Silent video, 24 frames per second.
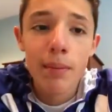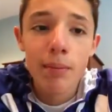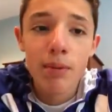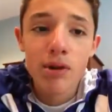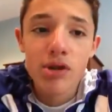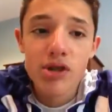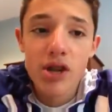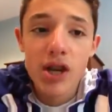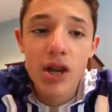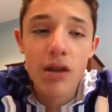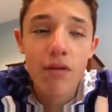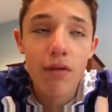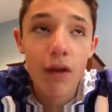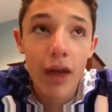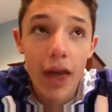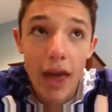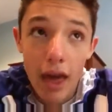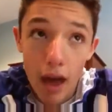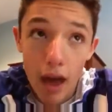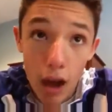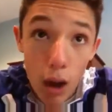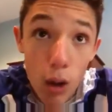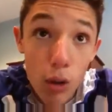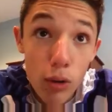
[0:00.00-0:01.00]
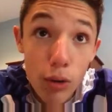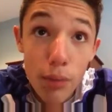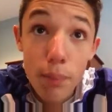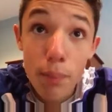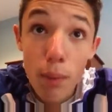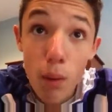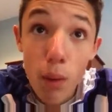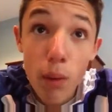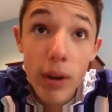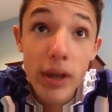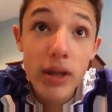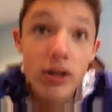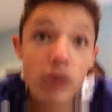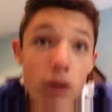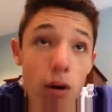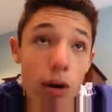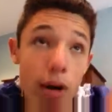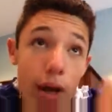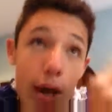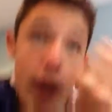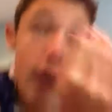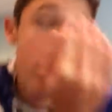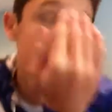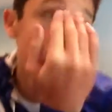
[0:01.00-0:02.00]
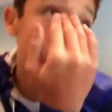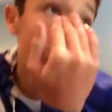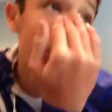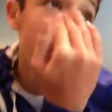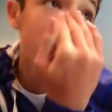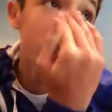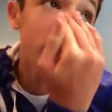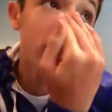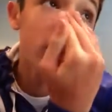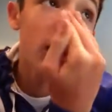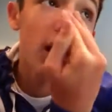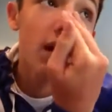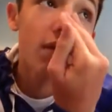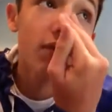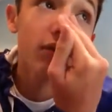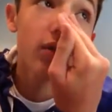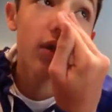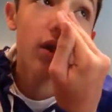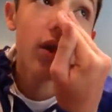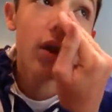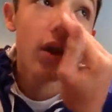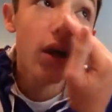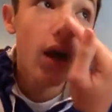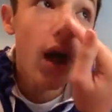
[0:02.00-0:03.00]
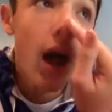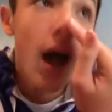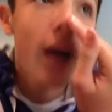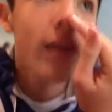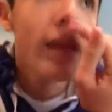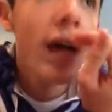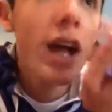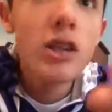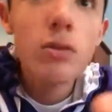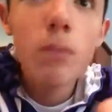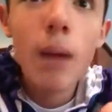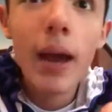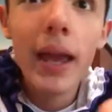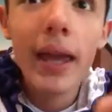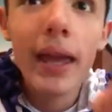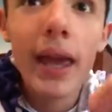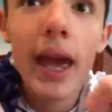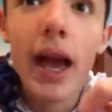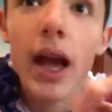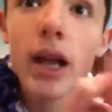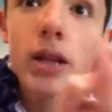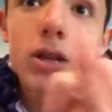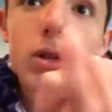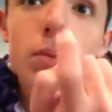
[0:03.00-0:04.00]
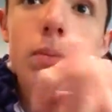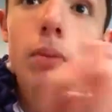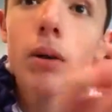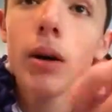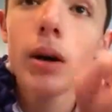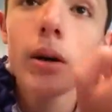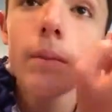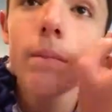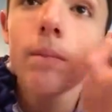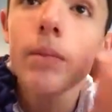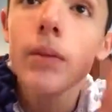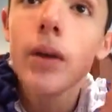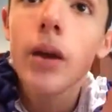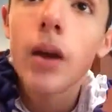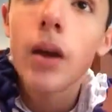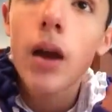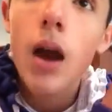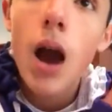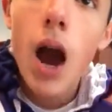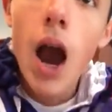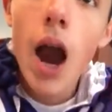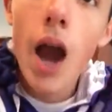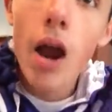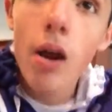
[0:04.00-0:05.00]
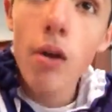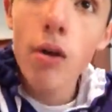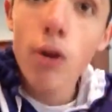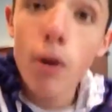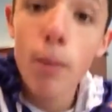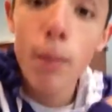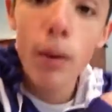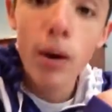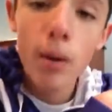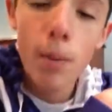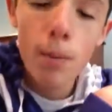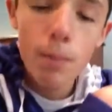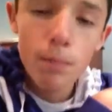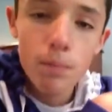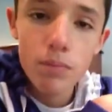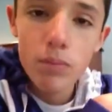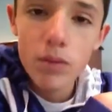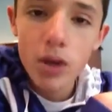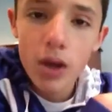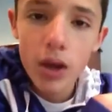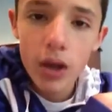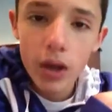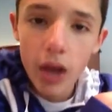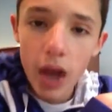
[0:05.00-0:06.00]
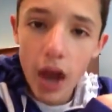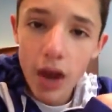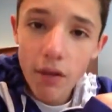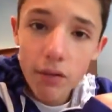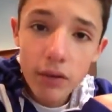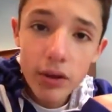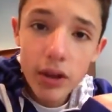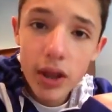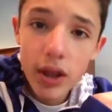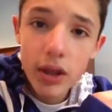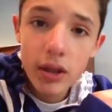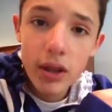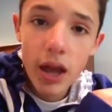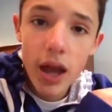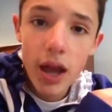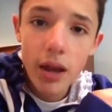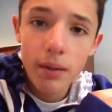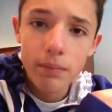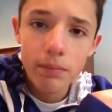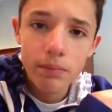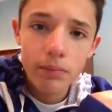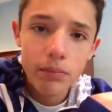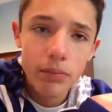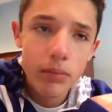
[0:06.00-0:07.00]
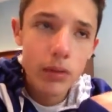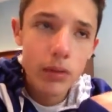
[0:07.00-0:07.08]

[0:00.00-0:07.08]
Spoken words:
by percent of health points or hit points left. That's my guess, but I don't know. But everything that